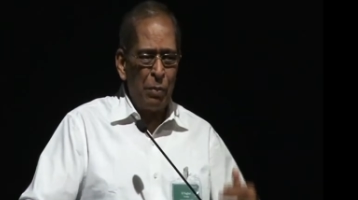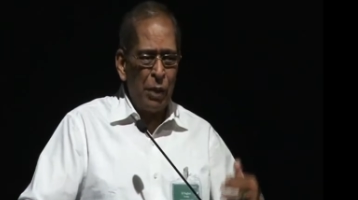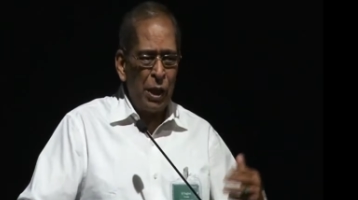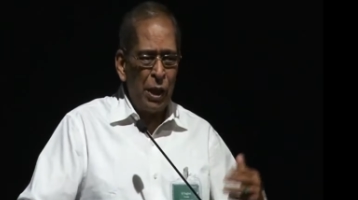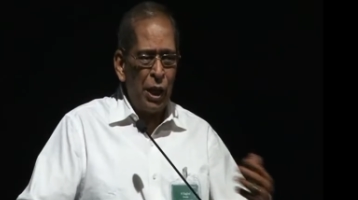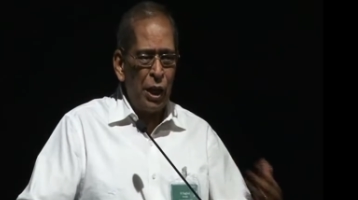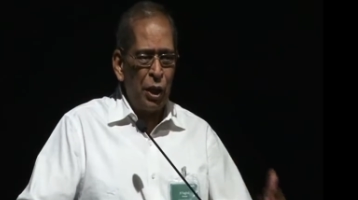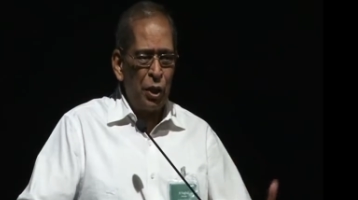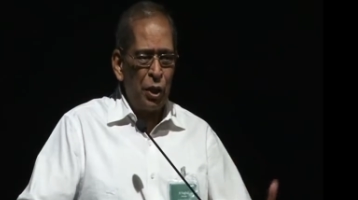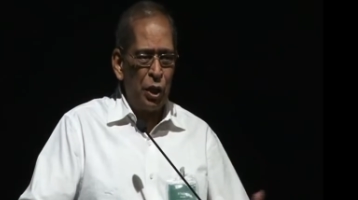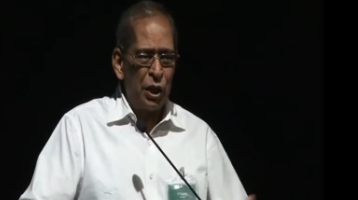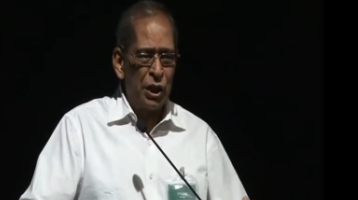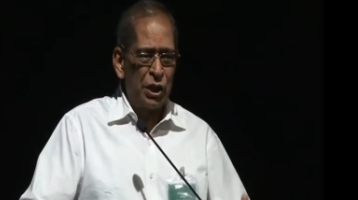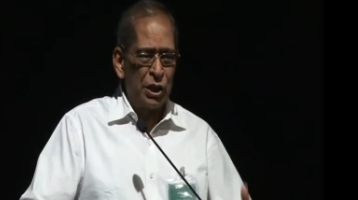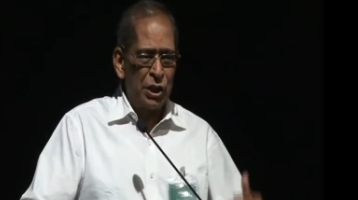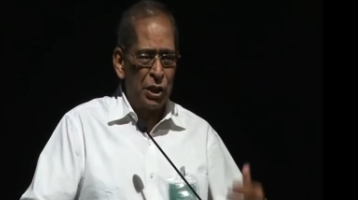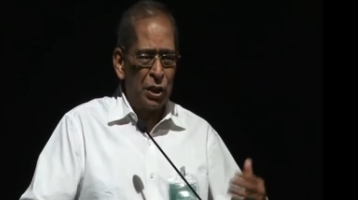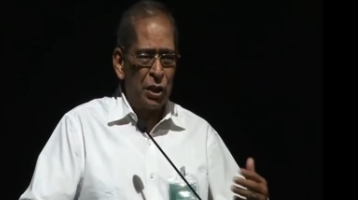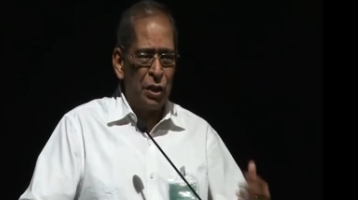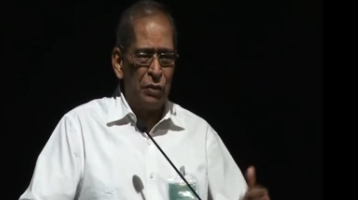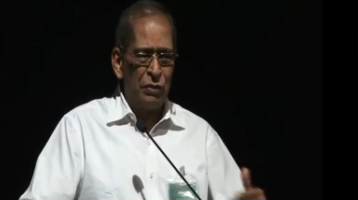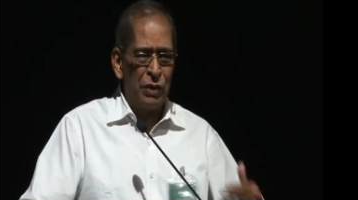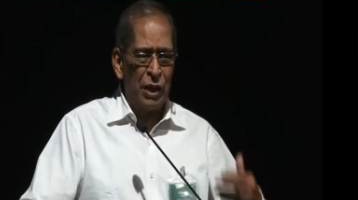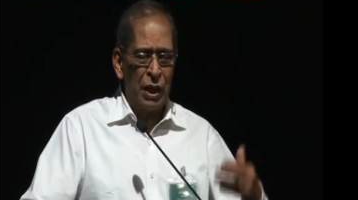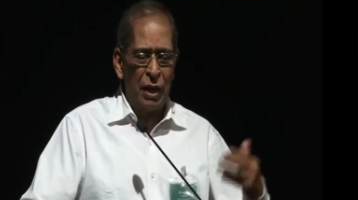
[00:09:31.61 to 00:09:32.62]

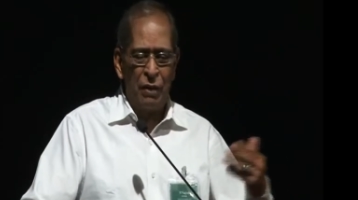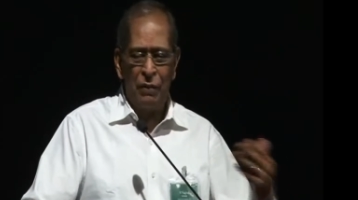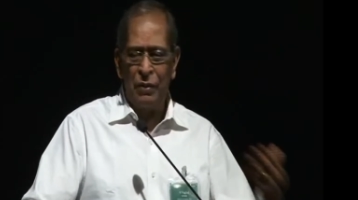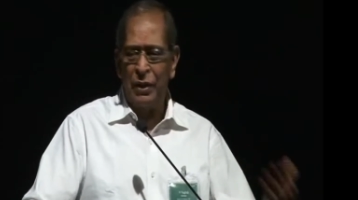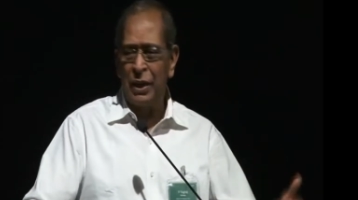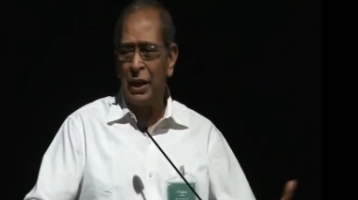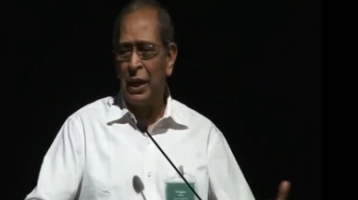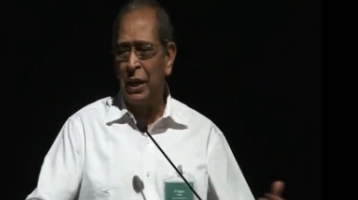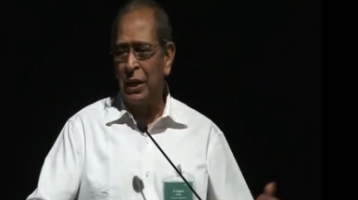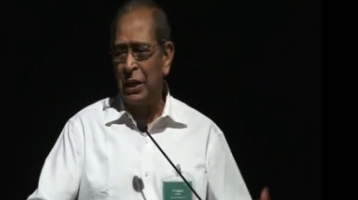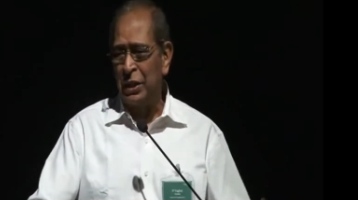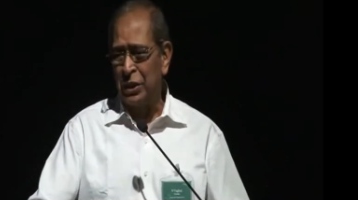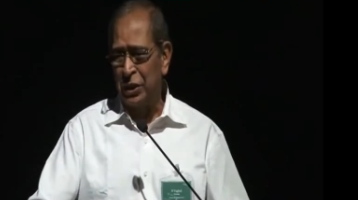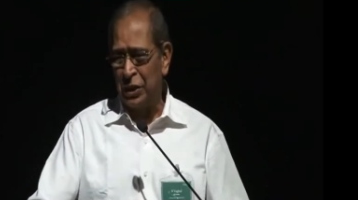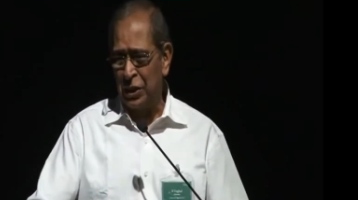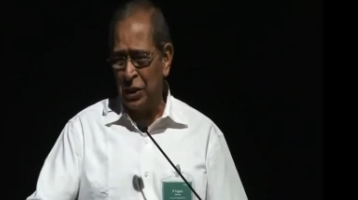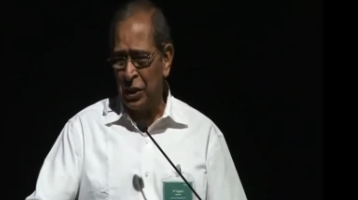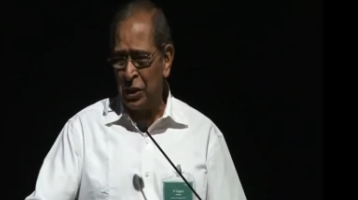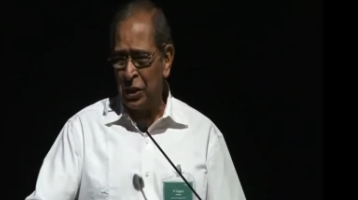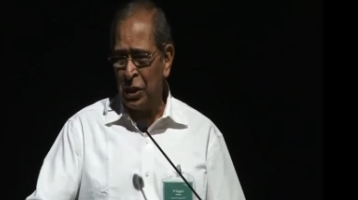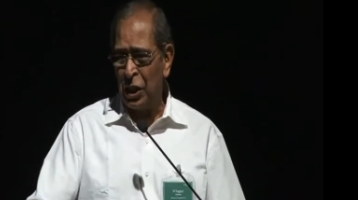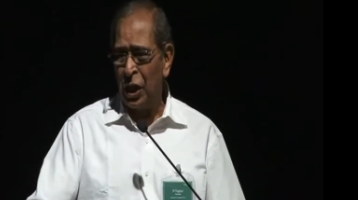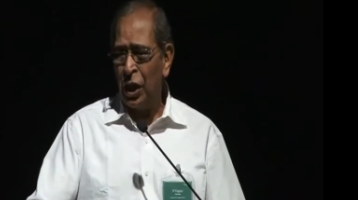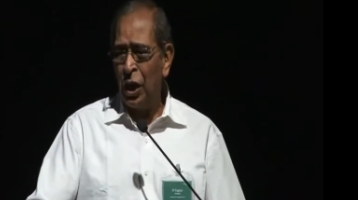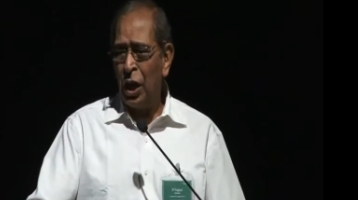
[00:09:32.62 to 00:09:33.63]
amelioration of the living
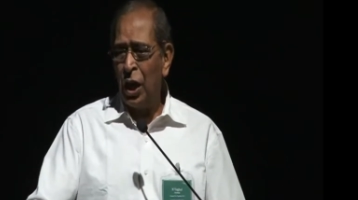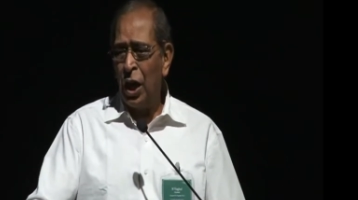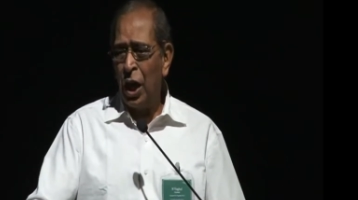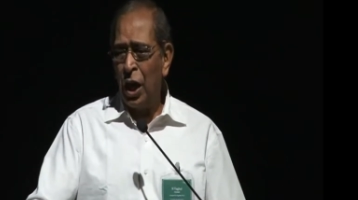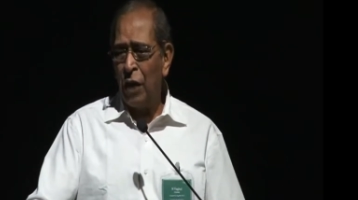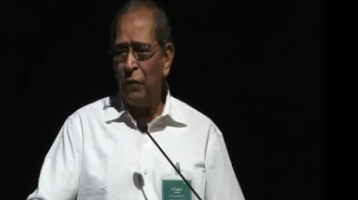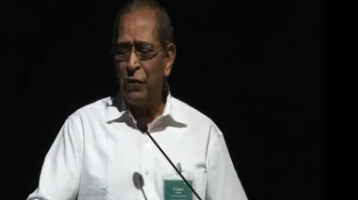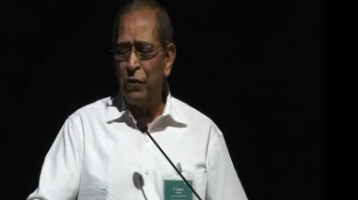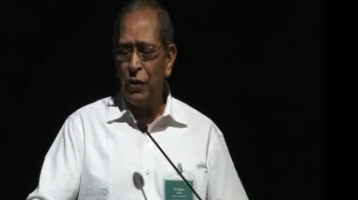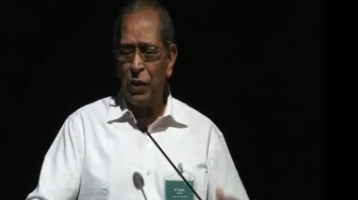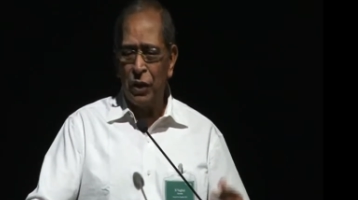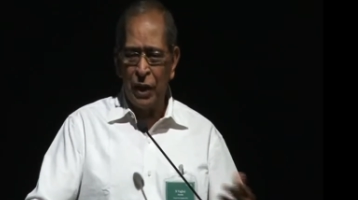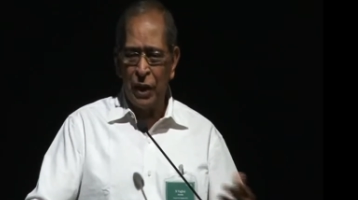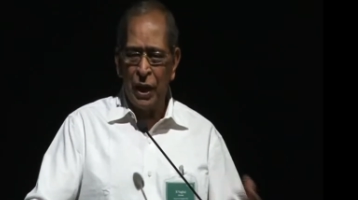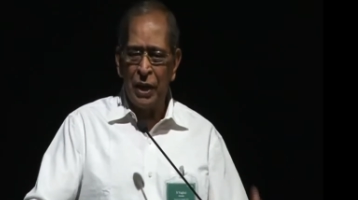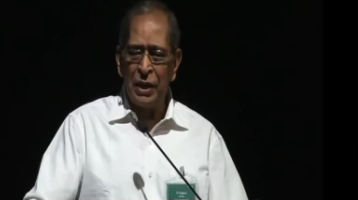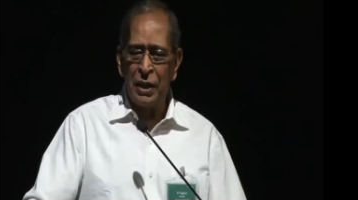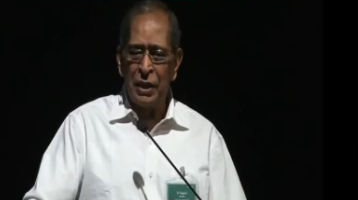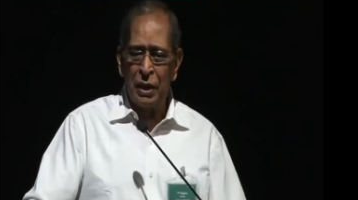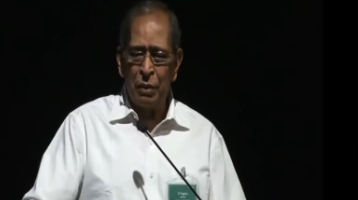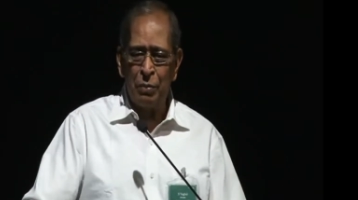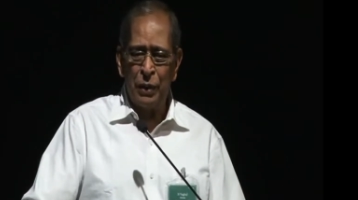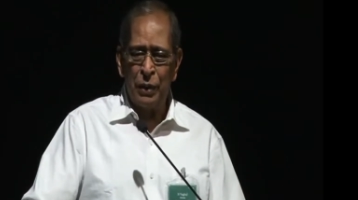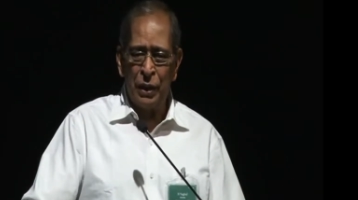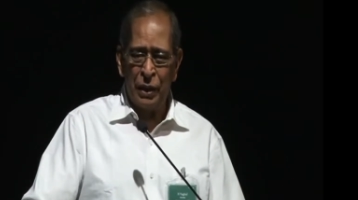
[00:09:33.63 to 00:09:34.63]
conditions of our
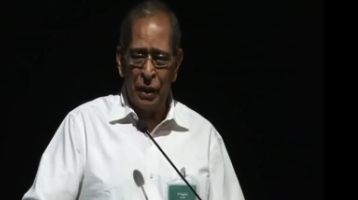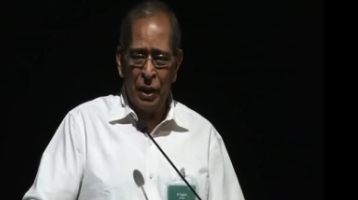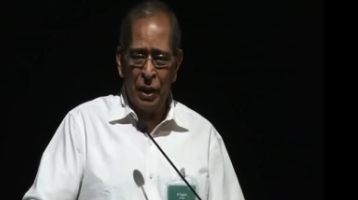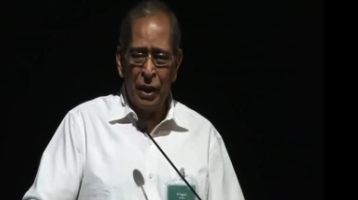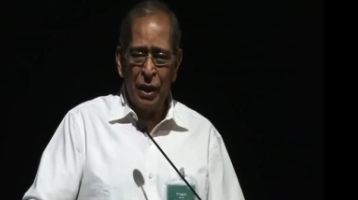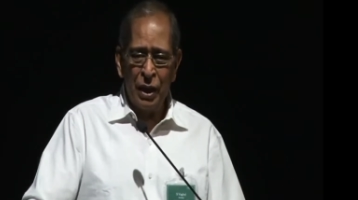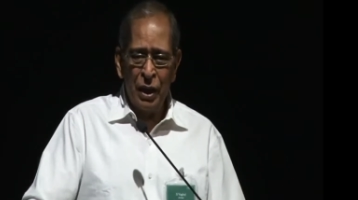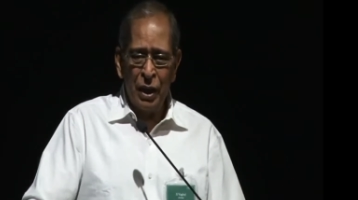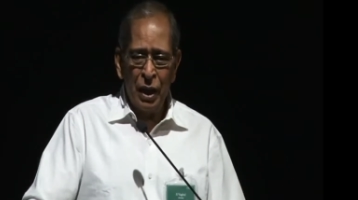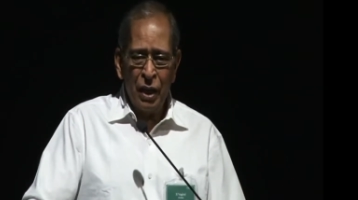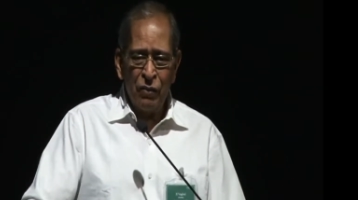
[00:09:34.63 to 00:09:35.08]
countrymen.